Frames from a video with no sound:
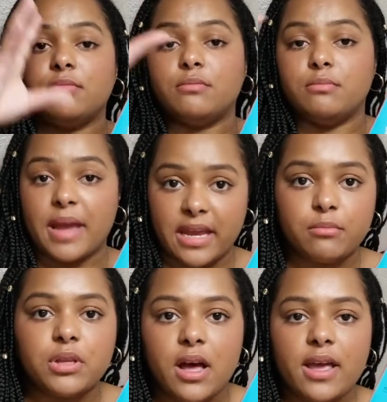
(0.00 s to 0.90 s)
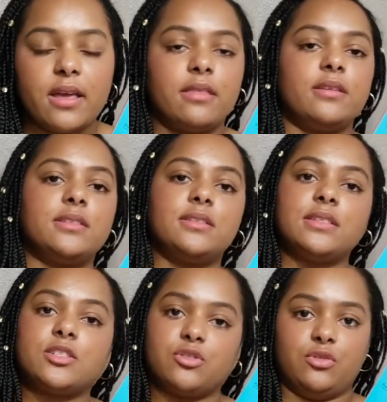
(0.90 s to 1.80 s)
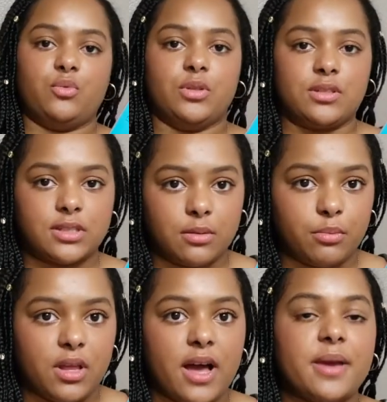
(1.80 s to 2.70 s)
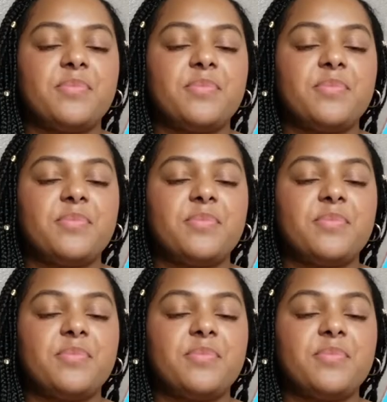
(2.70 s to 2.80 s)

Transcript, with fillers: main plot and the sisters were the subplot.